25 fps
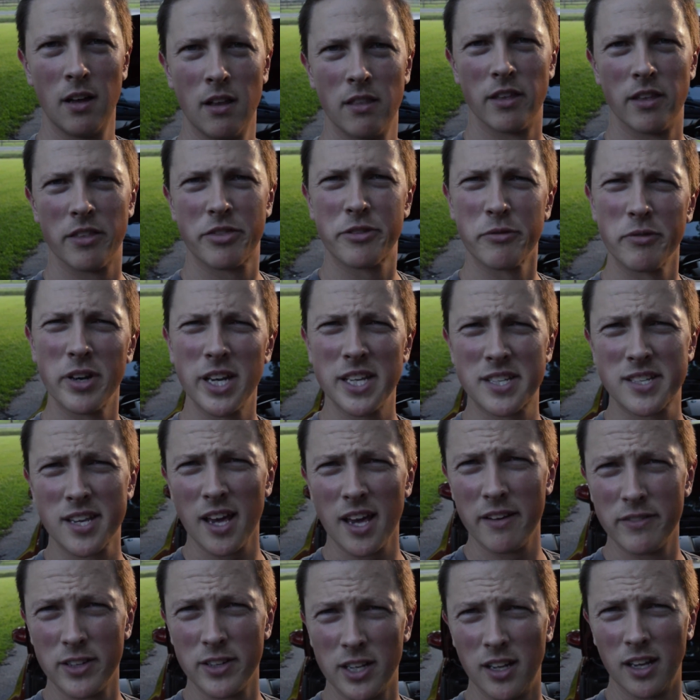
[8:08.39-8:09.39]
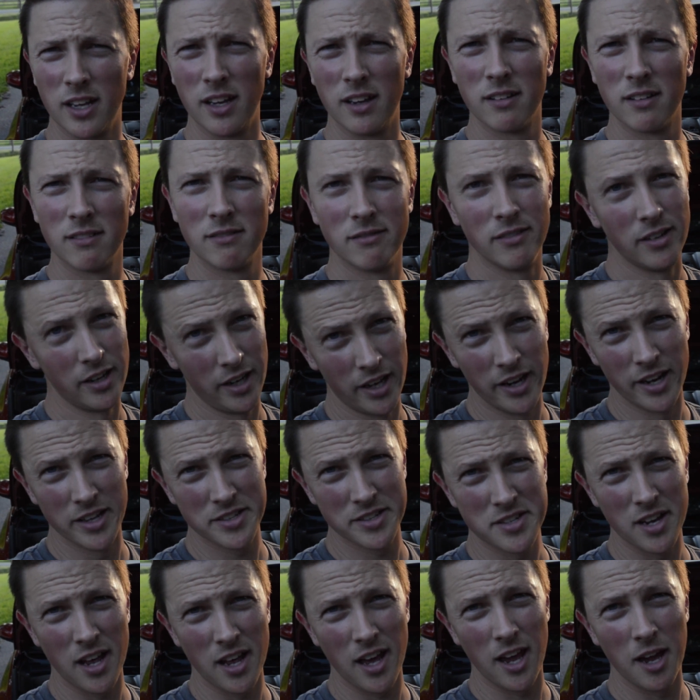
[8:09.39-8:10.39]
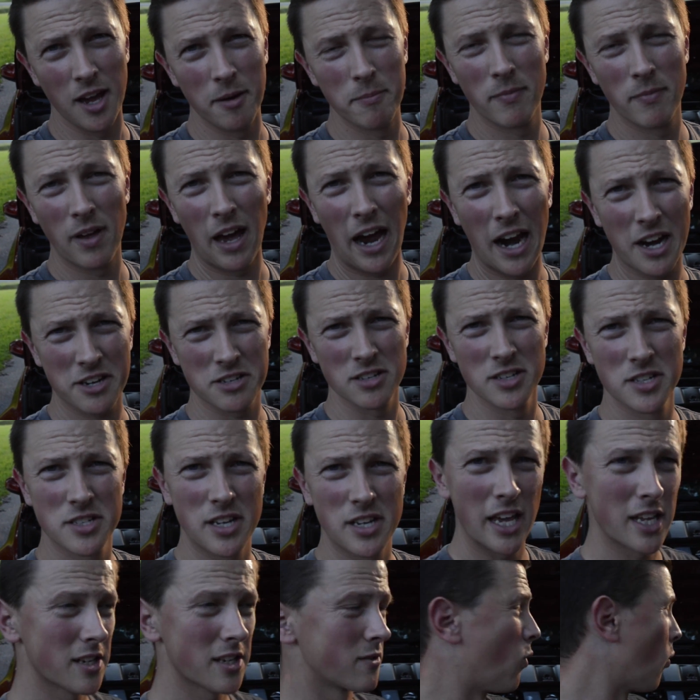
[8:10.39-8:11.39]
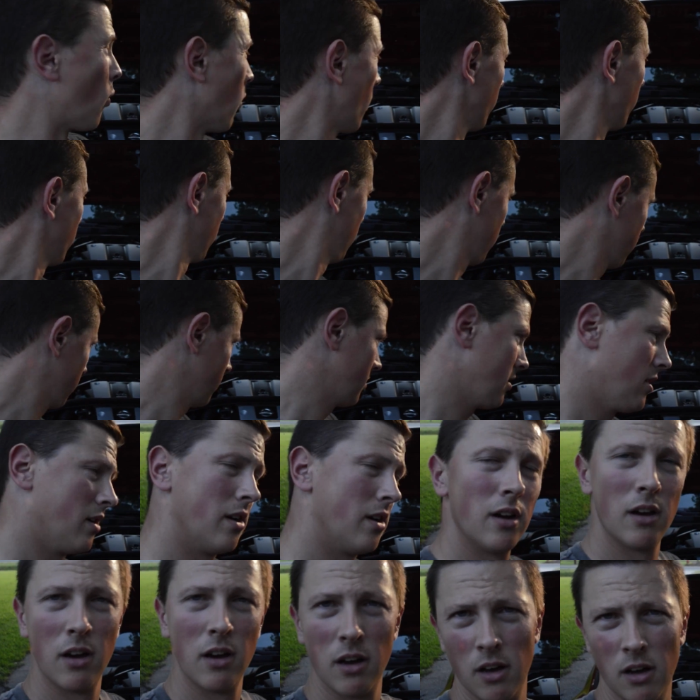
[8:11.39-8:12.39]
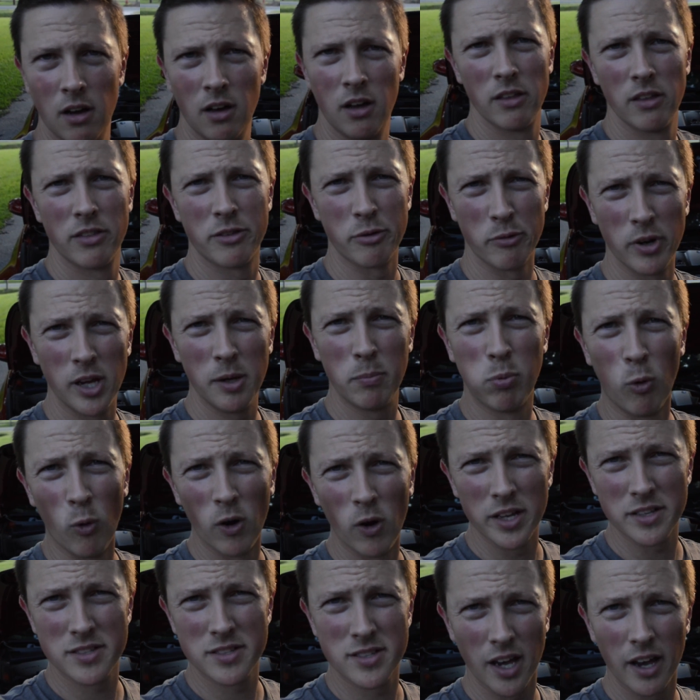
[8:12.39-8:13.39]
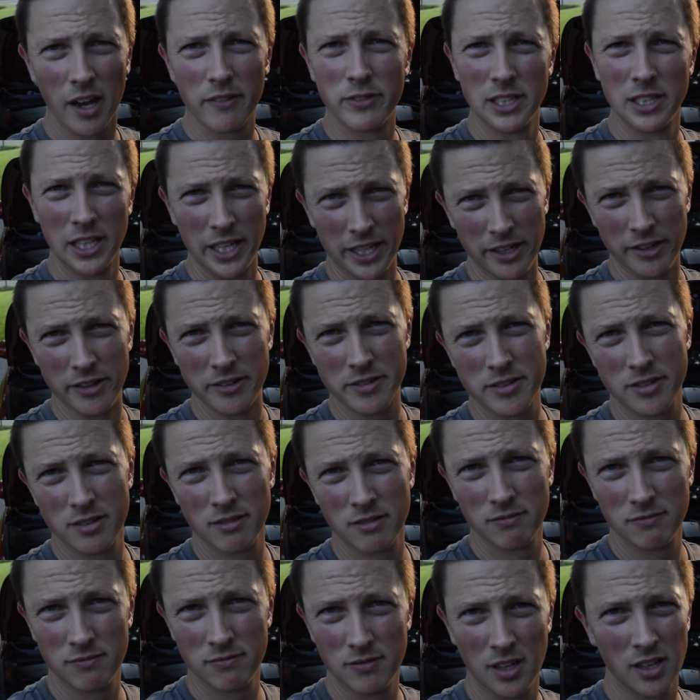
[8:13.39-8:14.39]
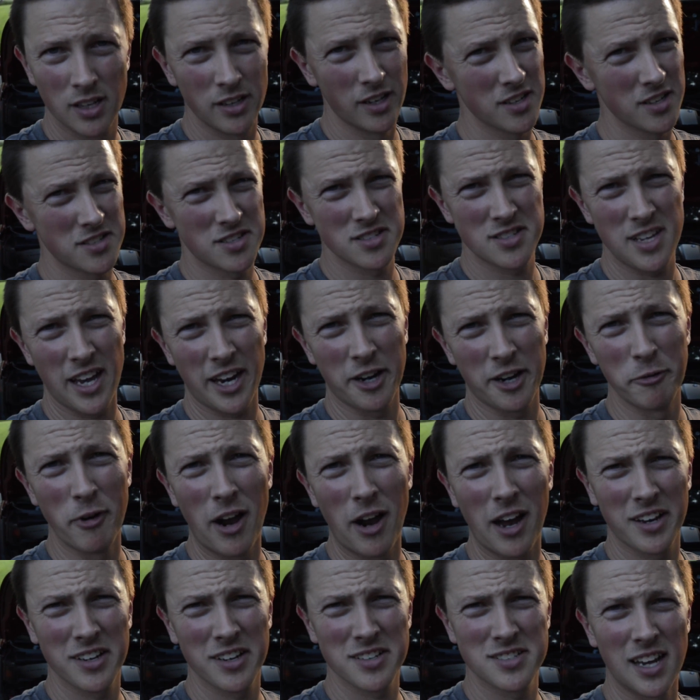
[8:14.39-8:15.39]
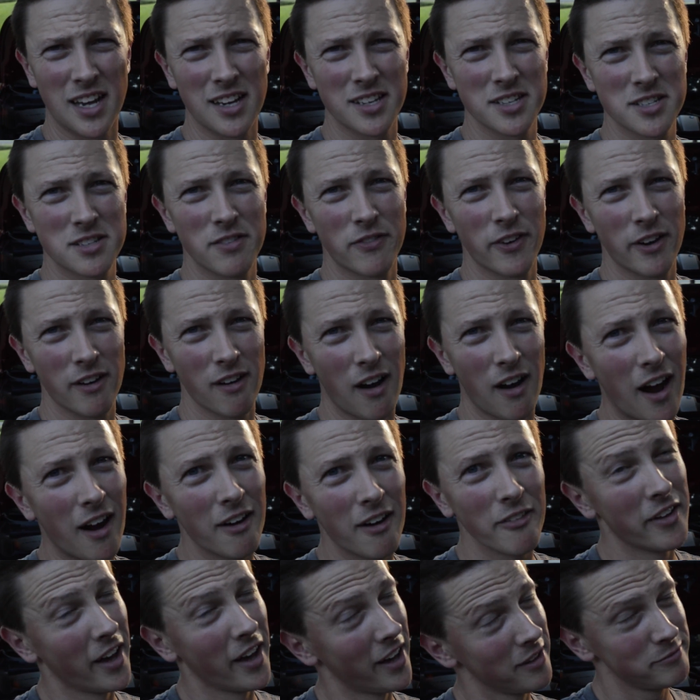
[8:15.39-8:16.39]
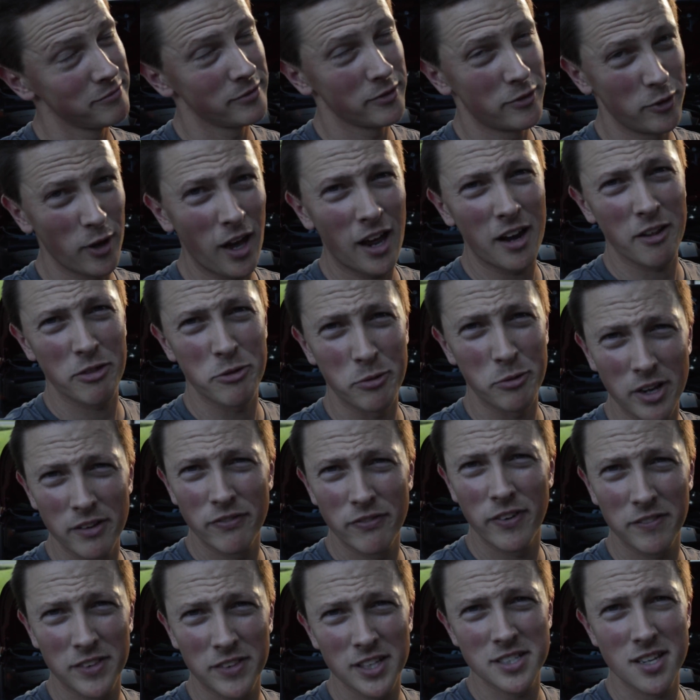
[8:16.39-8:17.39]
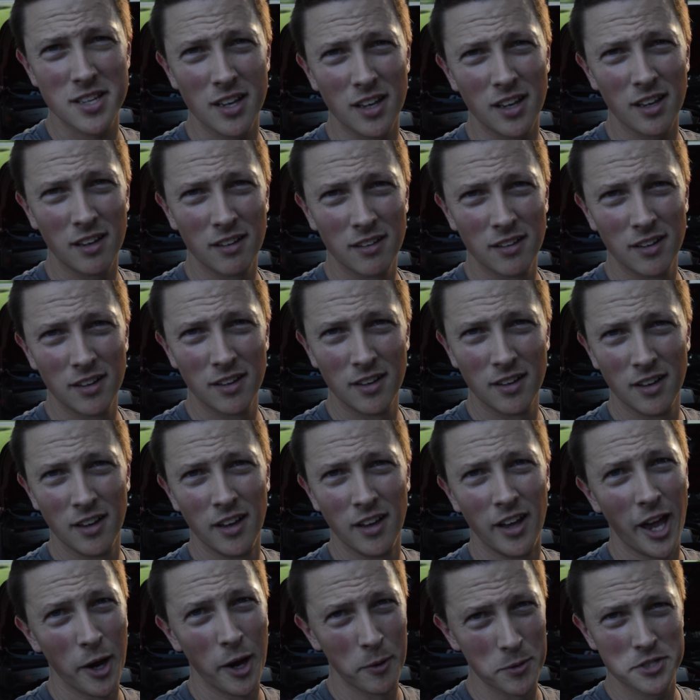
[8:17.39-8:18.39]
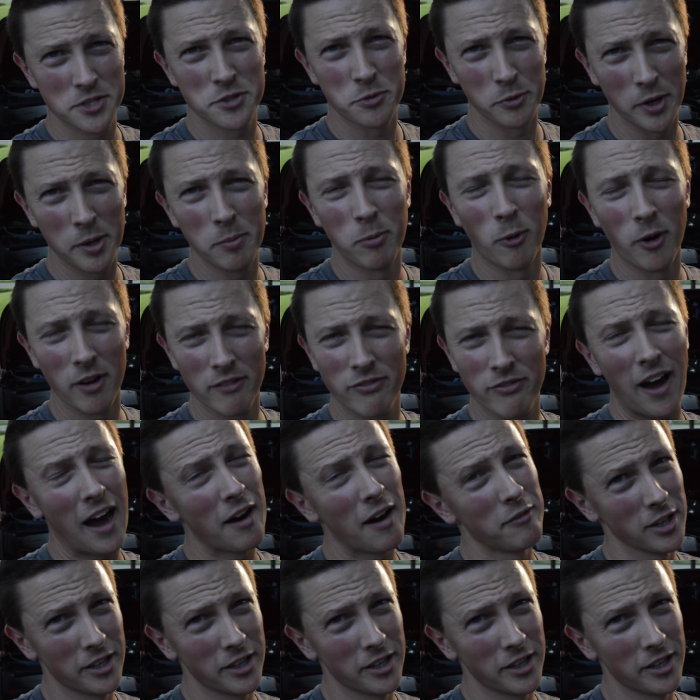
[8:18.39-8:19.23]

The 370 in its name actually stands for 3.7 liters. Doesn't take a rocket scientist to figure out that if you had a 350Z, it was 3.5